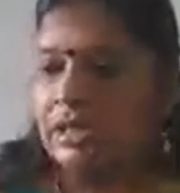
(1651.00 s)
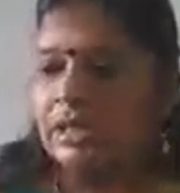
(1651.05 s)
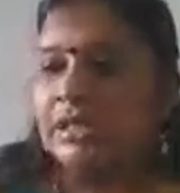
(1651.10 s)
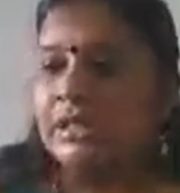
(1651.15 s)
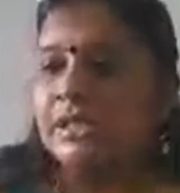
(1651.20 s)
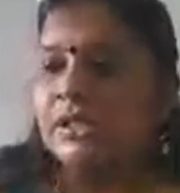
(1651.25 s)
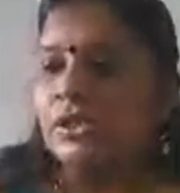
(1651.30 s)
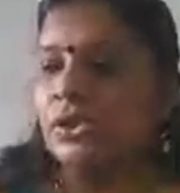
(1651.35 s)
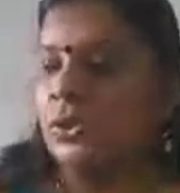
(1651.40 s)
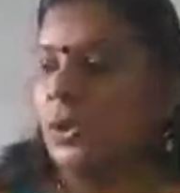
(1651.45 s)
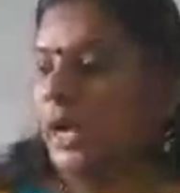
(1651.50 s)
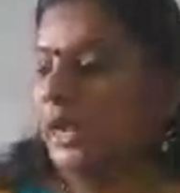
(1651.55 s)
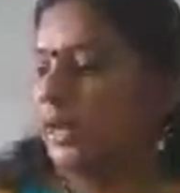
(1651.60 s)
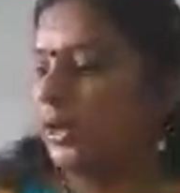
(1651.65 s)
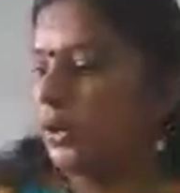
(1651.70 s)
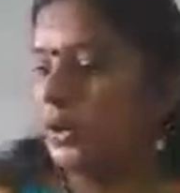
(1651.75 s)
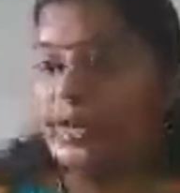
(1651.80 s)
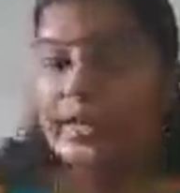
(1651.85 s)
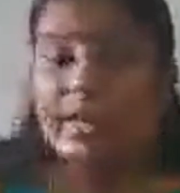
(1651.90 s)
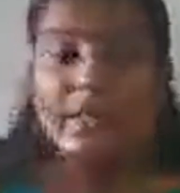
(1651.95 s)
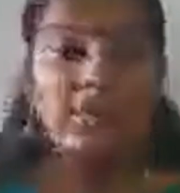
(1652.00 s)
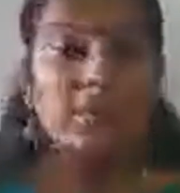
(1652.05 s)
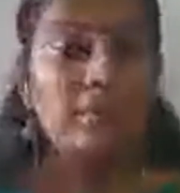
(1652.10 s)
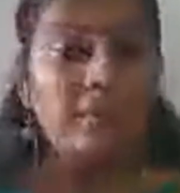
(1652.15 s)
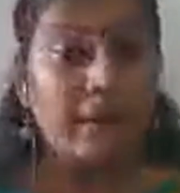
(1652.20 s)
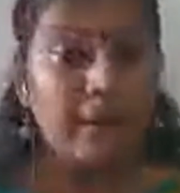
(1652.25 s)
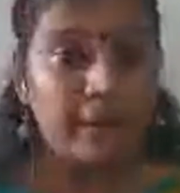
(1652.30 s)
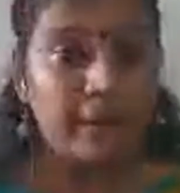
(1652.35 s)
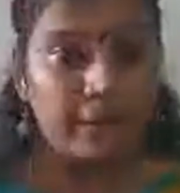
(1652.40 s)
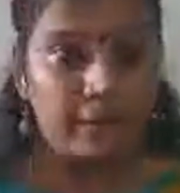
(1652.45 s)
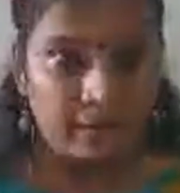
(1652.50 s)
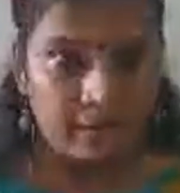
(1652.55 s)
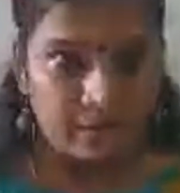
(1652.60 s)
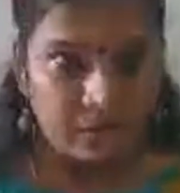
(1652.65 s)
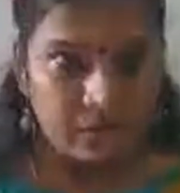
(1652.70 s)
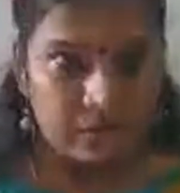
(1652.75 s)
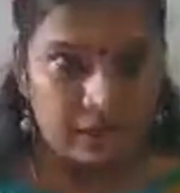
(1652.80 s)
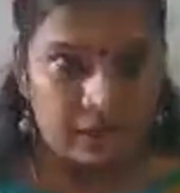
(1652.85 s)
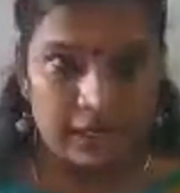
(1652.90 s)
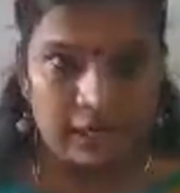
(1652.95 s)
So according to
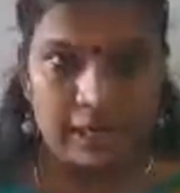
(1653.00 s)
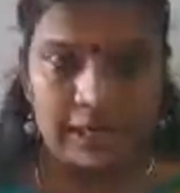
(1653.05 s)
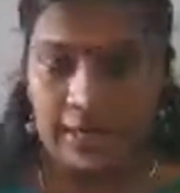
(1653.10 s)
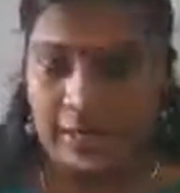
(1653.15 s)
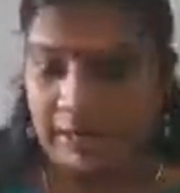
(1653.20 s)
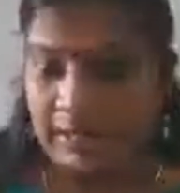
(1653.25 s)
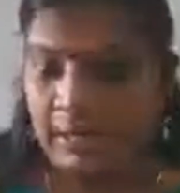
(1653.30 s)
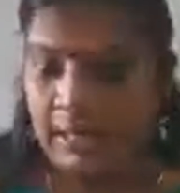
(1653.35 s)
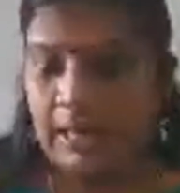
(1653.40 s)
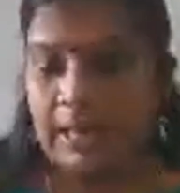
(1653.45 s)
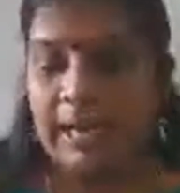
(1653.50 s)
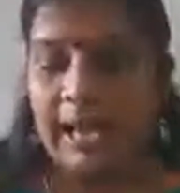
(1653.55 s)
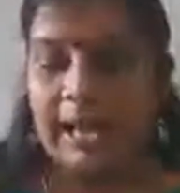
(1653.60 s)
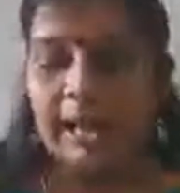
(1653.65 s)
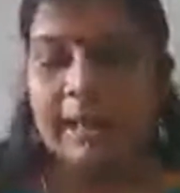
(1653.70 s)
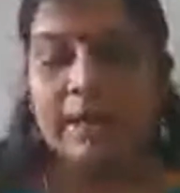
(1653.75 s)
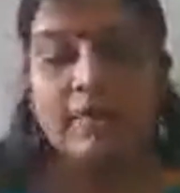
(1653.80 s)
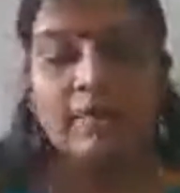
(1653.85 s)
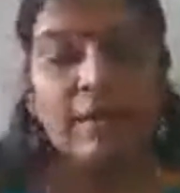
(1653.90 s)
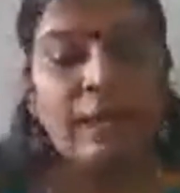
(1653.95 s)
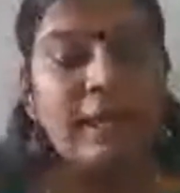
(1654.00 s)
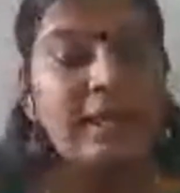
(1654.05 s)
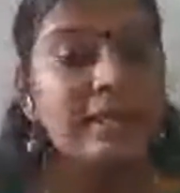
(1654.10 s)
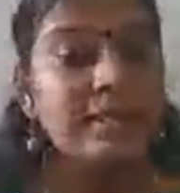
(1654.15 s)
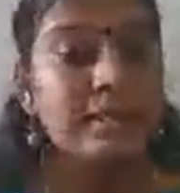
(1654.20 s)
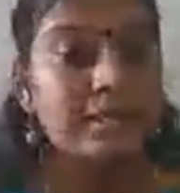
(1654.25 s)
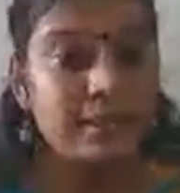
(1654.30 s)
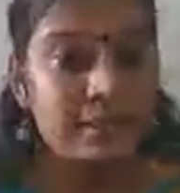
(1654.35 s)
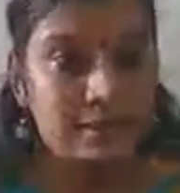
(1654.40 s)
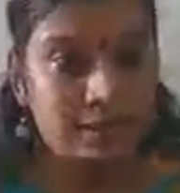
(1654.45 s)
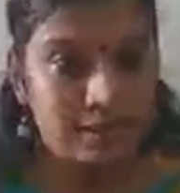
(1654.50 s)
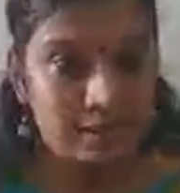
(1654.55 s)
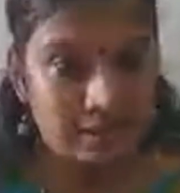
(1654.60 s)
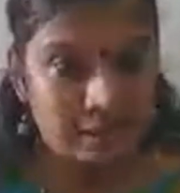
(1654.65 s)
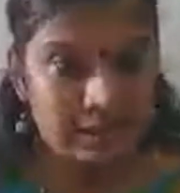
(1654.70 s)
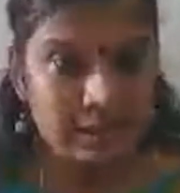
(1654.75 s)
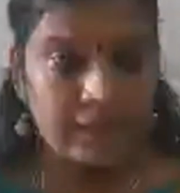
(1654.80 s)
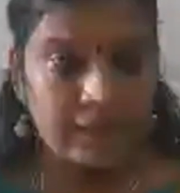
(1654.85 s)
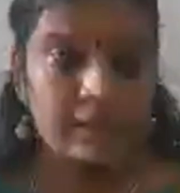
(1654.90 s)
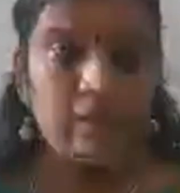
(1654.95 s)
Vygotsky, language
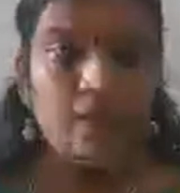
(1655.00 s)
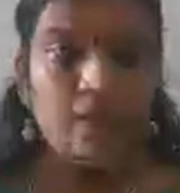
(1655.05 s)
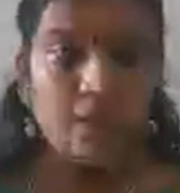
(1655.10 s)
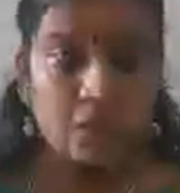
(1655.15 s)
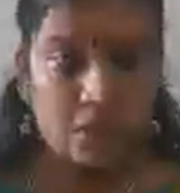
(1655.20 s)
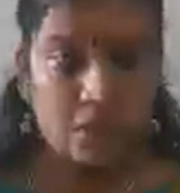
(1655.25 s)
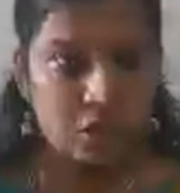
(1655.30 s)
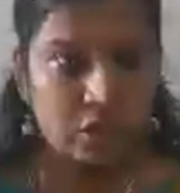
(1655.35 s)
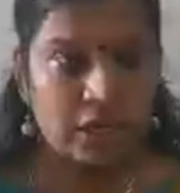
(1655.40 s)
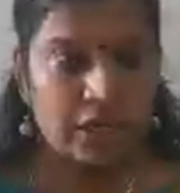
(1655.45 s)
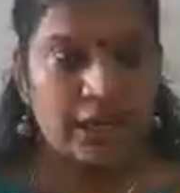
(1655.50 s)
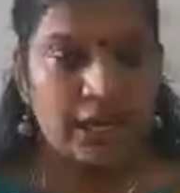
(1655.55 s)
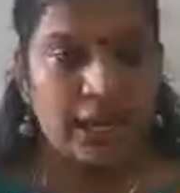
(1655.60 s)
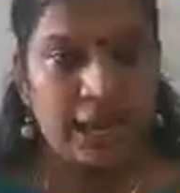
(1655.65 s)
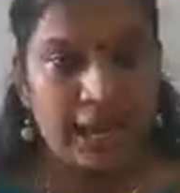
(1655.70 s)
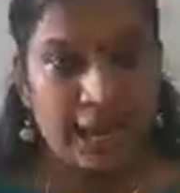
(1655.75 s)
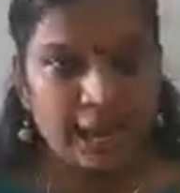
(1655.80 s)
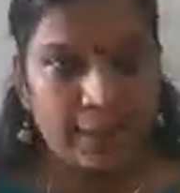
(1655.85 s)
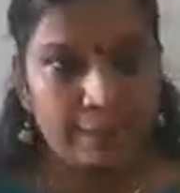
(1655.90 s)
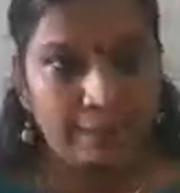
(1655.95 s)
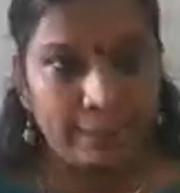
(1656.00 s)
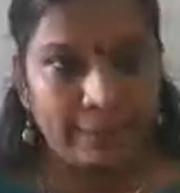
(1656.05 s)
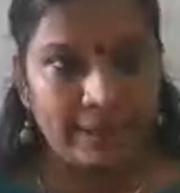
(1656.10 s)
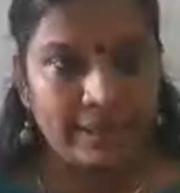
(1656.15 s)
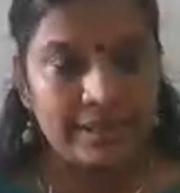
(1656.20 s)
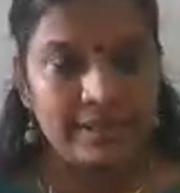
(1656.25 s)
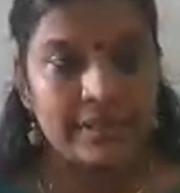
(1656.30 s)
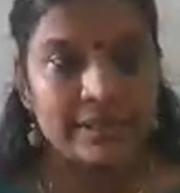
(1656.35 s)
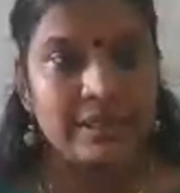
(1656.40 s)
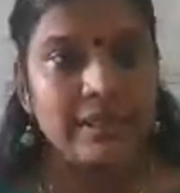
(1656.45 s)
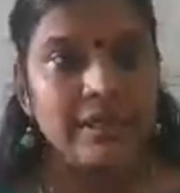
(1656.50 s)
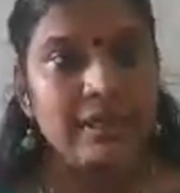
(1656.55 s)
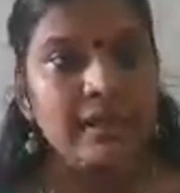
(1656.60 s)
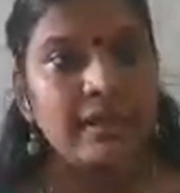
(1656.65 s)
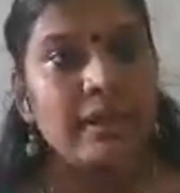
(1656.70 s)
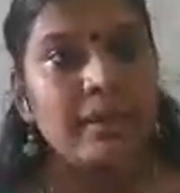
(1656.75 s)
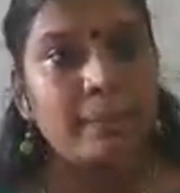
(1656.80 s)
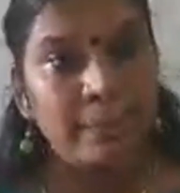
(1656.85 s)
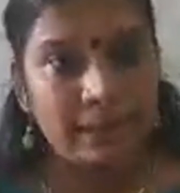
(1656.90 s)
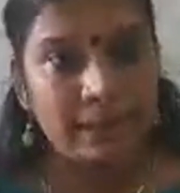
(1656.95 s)
acquisition happens
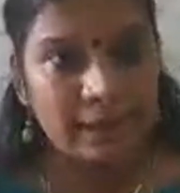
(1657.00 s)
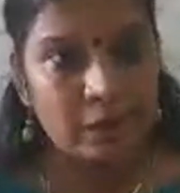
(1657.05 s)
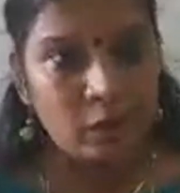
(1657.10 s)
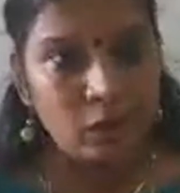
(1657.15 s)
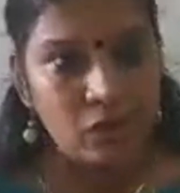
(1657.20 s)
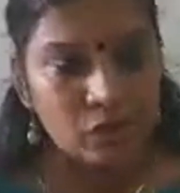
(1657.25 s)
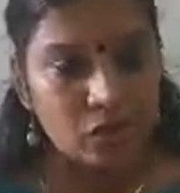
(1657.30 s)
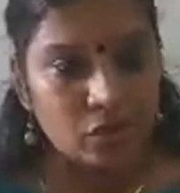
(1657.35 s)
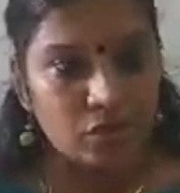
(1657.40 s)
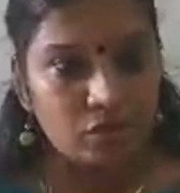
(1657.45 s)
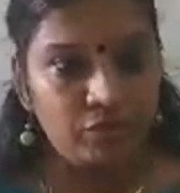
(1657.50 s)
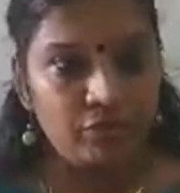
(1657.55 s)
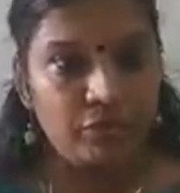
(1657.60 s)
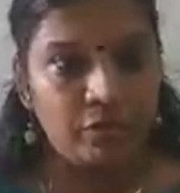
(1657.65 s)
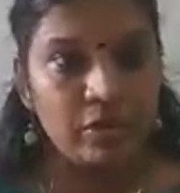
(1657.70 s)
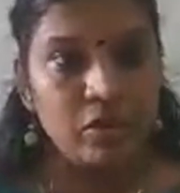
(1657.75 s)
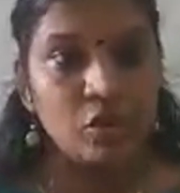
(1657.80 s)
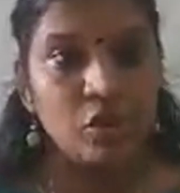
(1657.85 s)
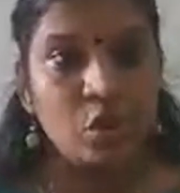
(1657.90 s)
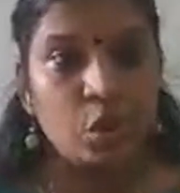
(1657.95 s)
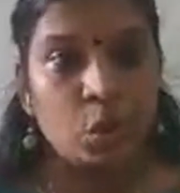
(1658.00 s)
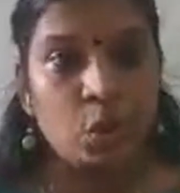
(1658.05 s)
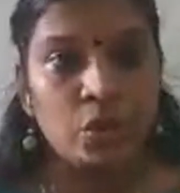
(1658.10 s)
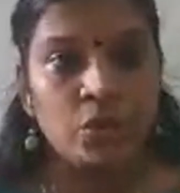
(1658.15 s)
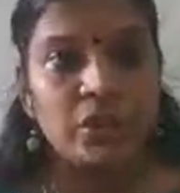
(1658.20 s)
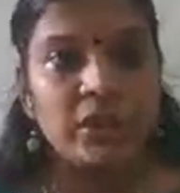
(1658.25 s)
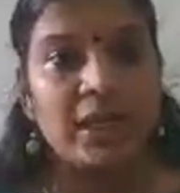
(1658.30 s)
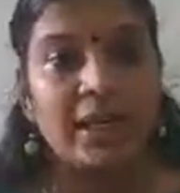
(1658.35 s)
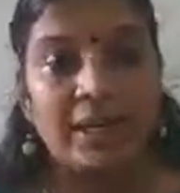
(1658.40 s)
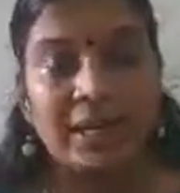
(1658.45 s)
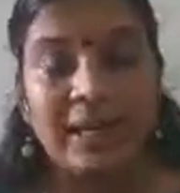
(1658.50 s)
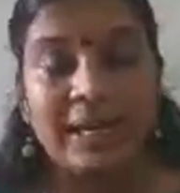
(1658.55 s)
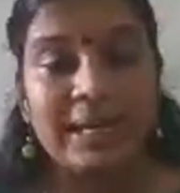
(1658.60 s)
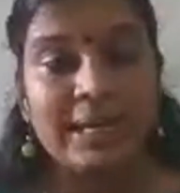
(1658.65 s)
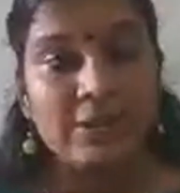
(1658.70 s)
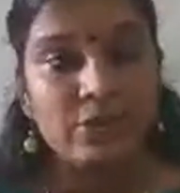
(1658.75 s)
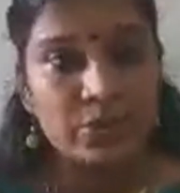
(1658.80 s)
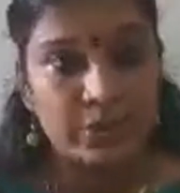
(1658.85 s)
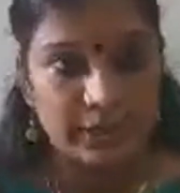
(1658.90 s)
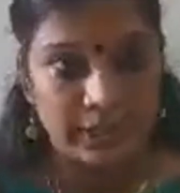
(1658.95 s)
because of social
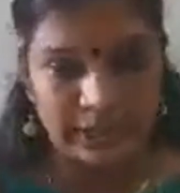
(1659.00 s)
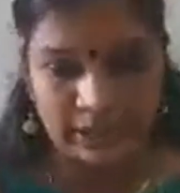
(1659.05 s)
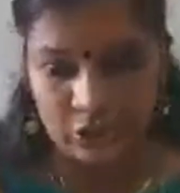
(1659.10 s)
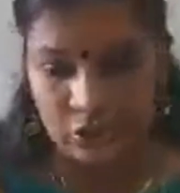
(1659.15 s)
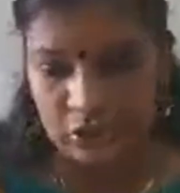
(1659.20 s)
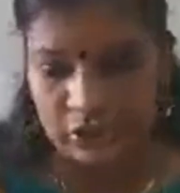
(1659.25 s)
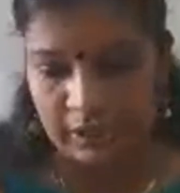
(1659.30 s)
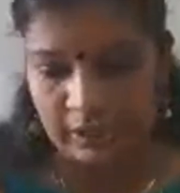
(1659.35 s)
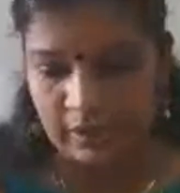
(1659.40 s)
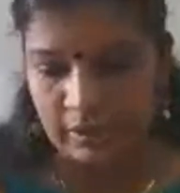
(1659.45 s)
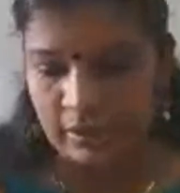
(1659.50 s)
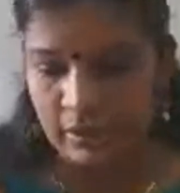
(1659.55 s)
interaction.